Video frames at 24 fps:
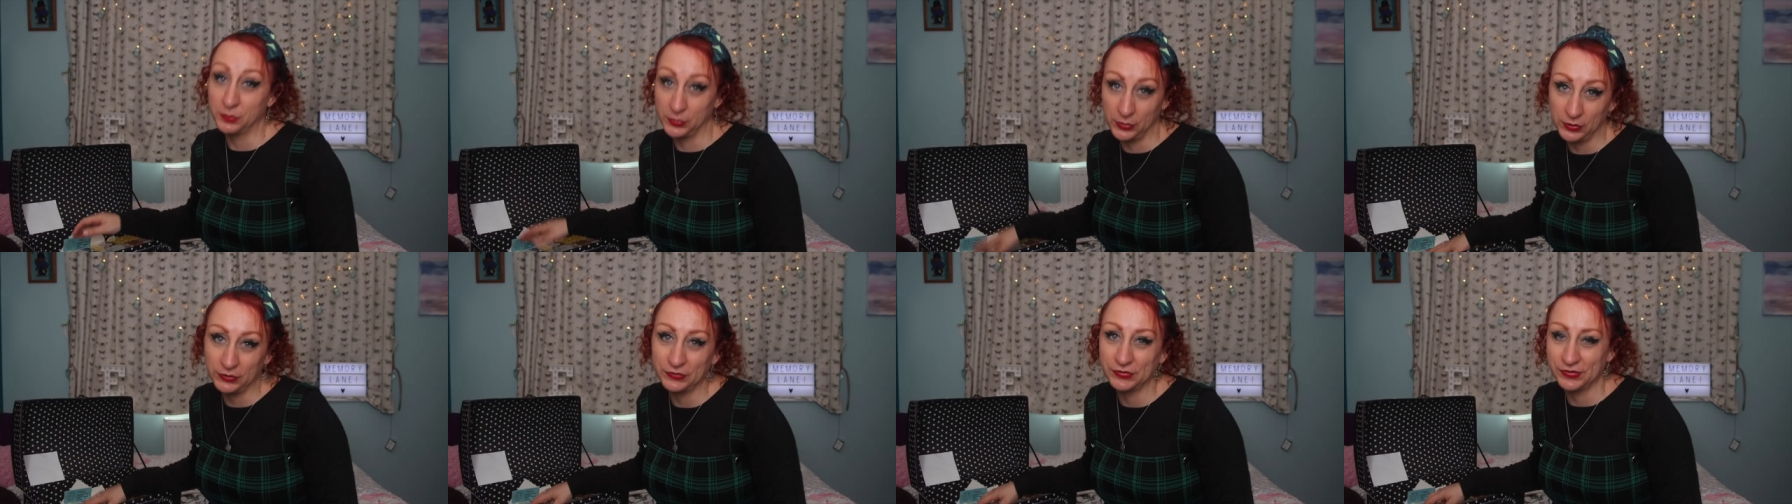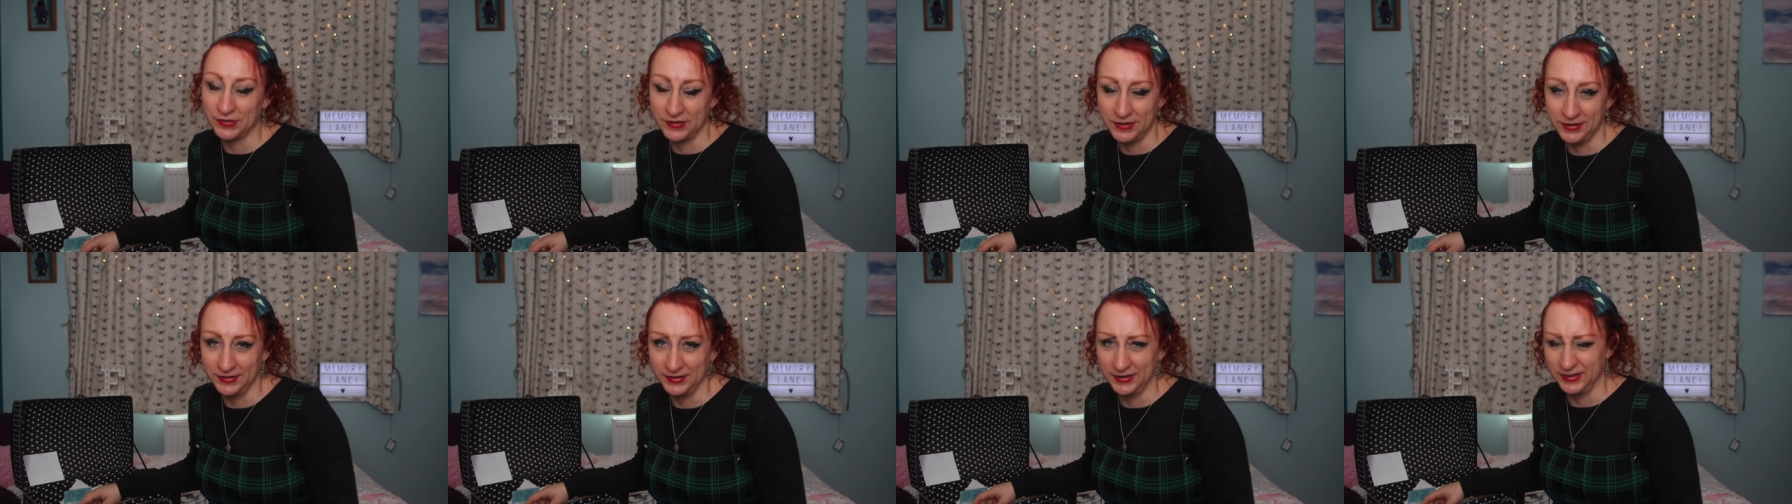book
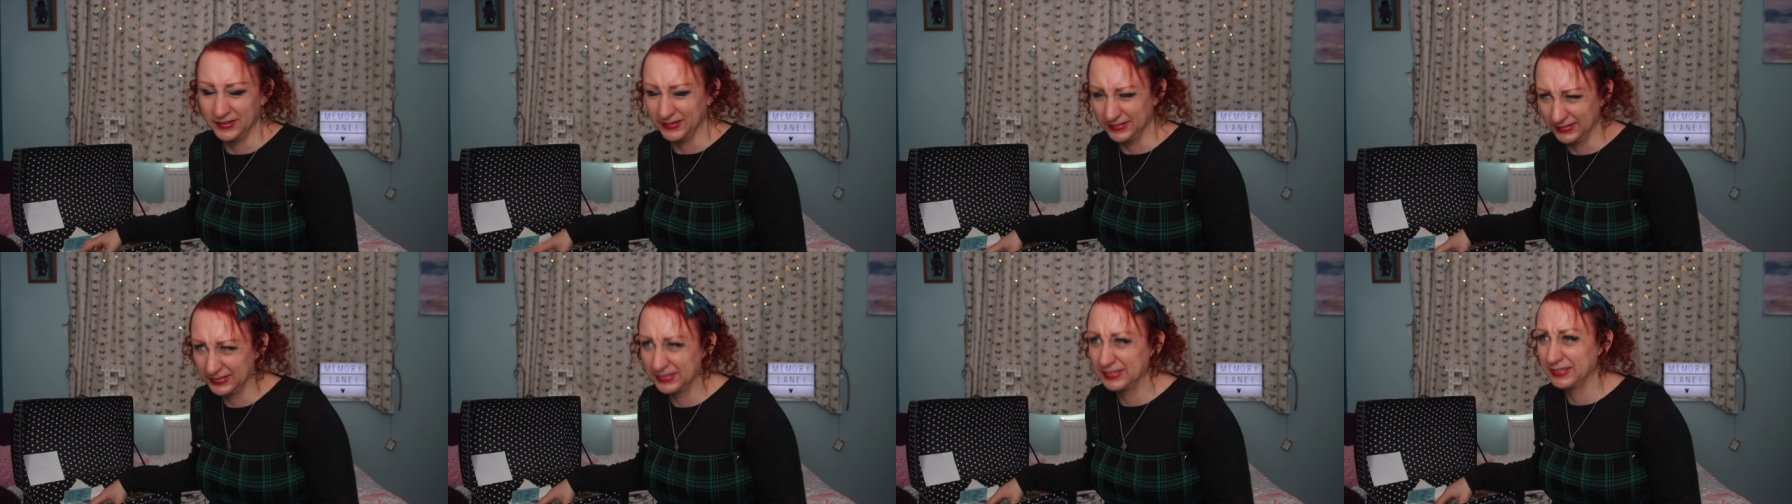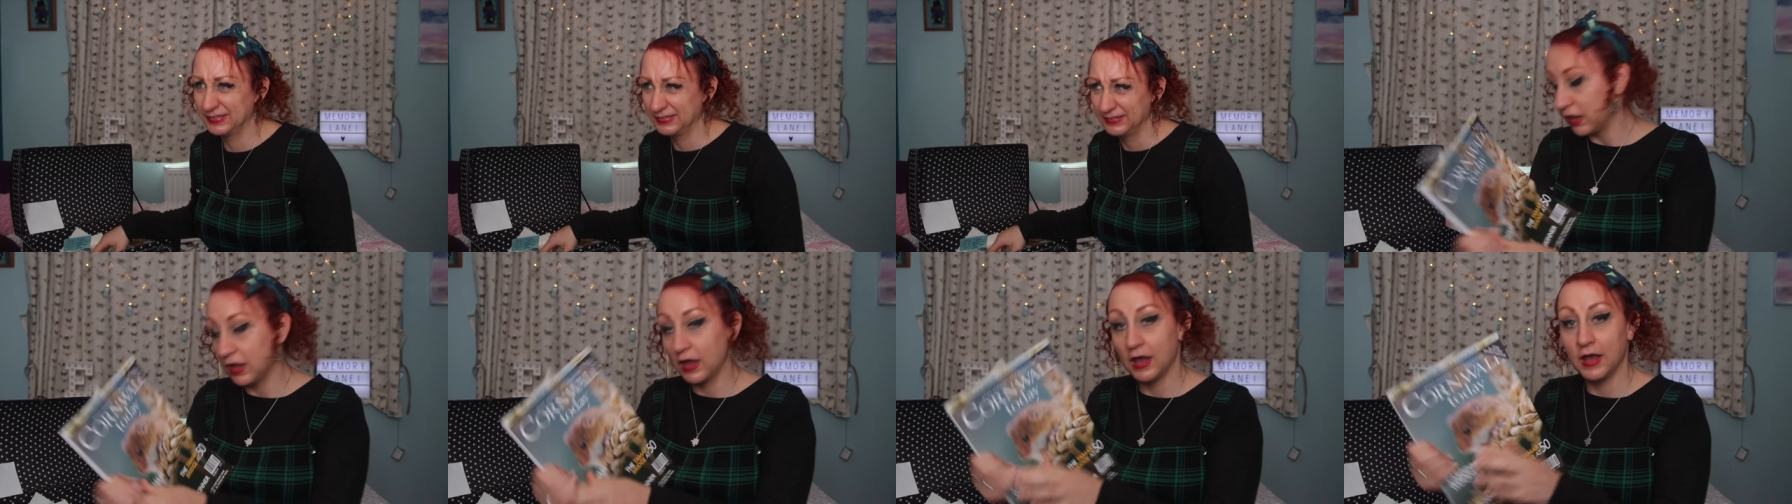
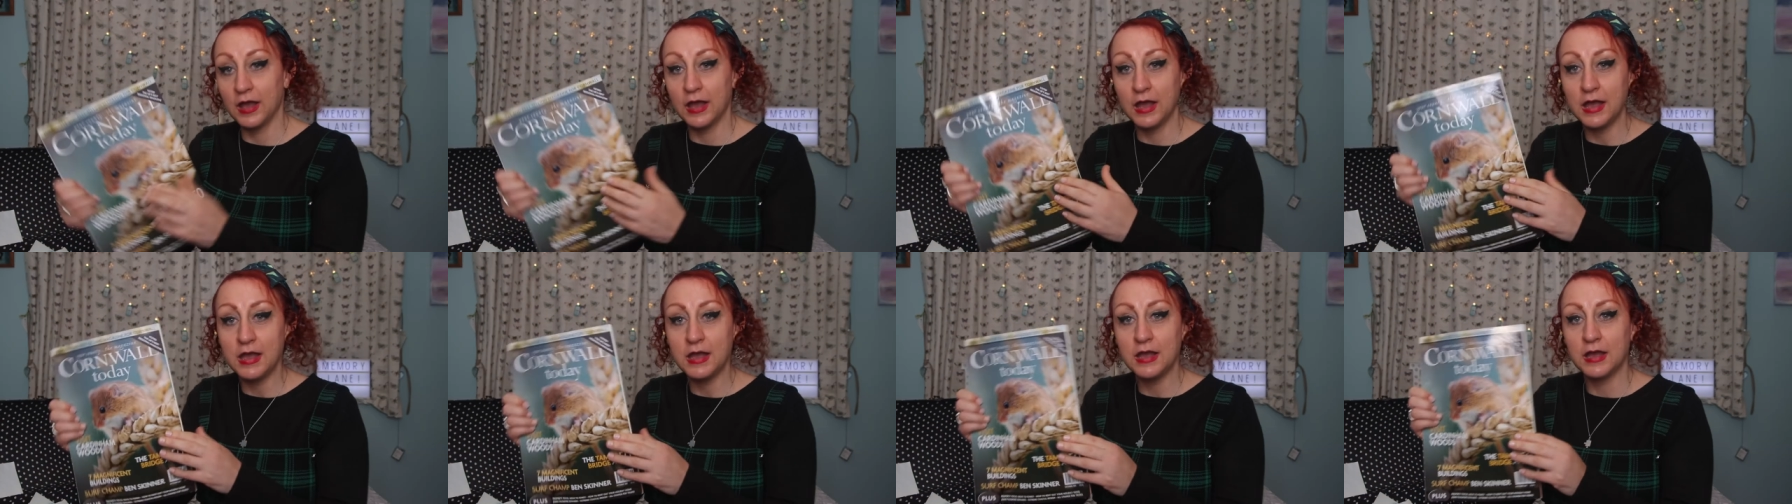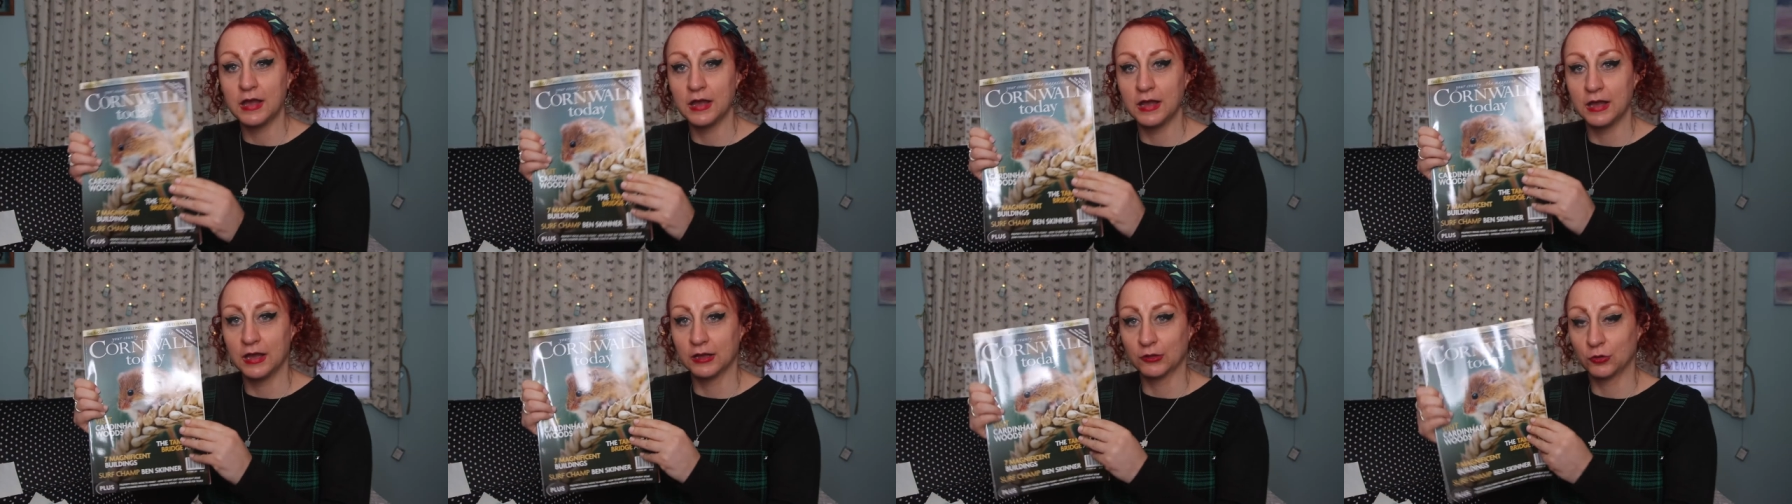signings.
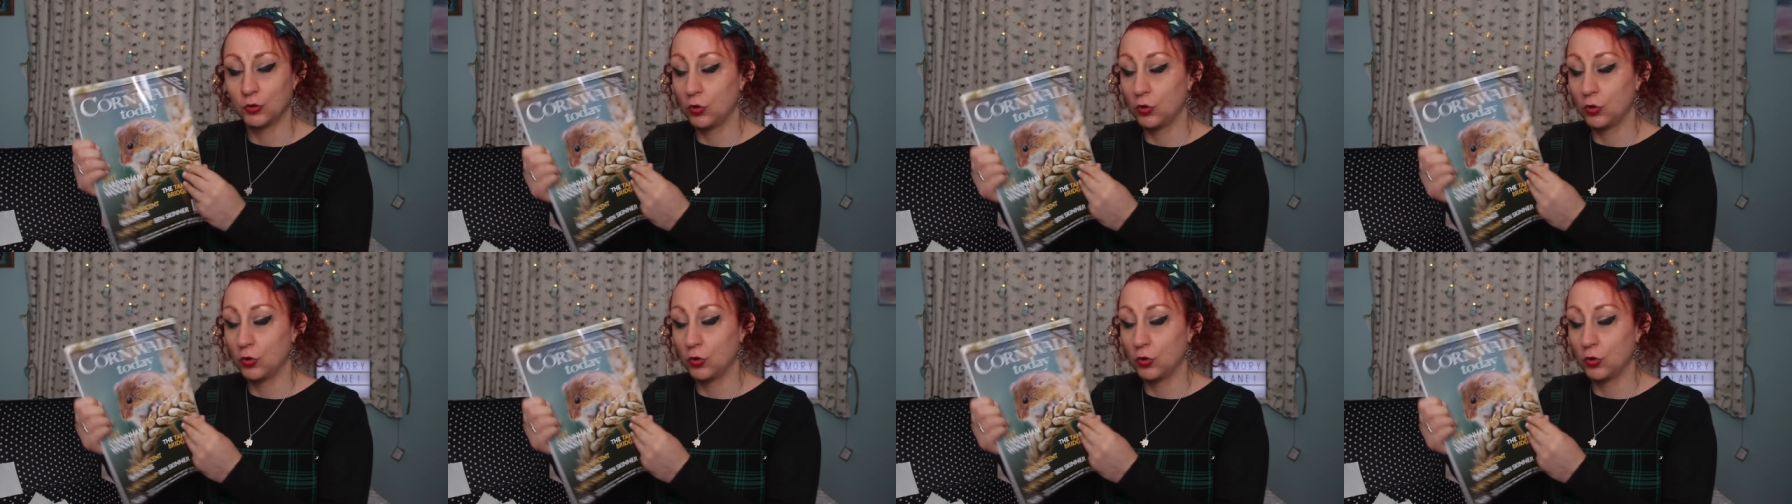Aha,